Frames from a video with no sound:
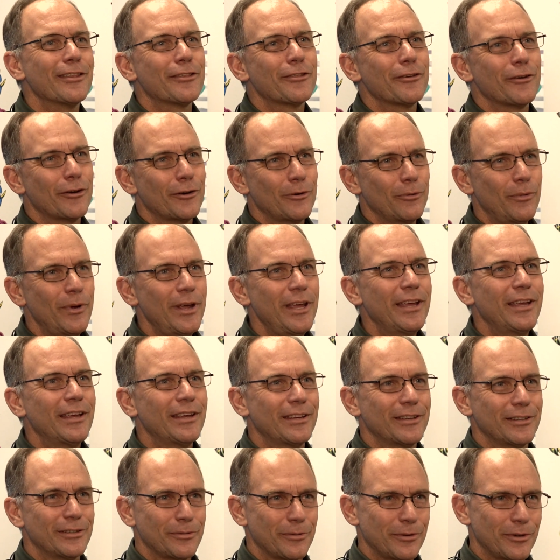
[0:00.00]
third week
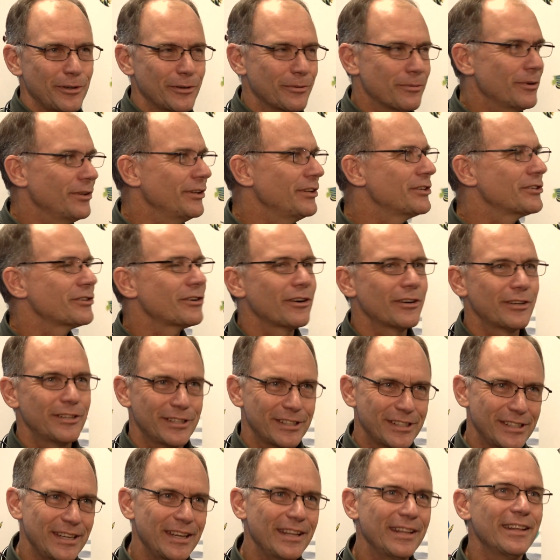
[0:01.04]
is where you really start
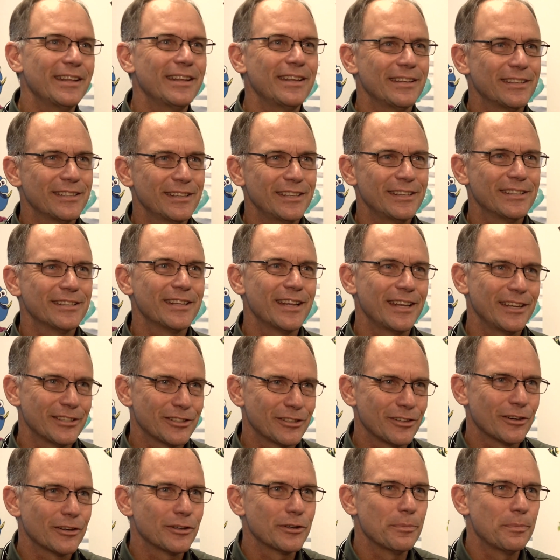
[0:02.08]
to see these, these things
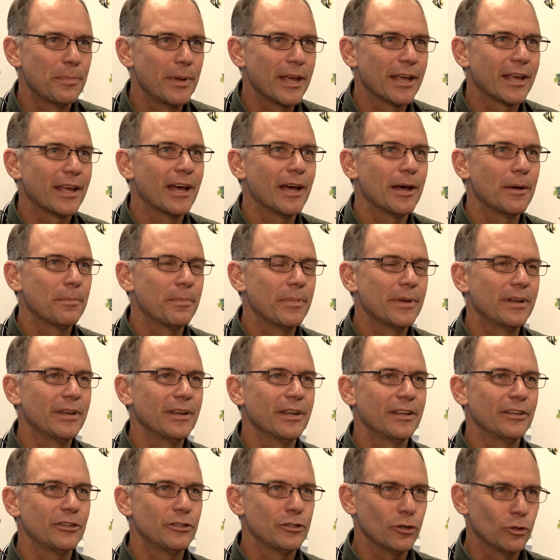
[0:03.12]
start to pick up
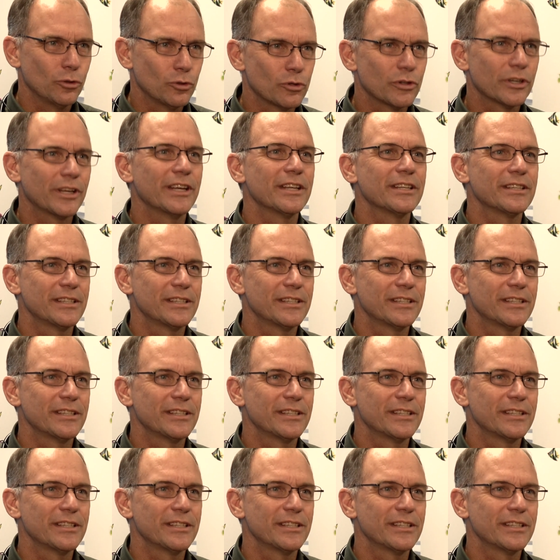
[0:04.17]
and, and children get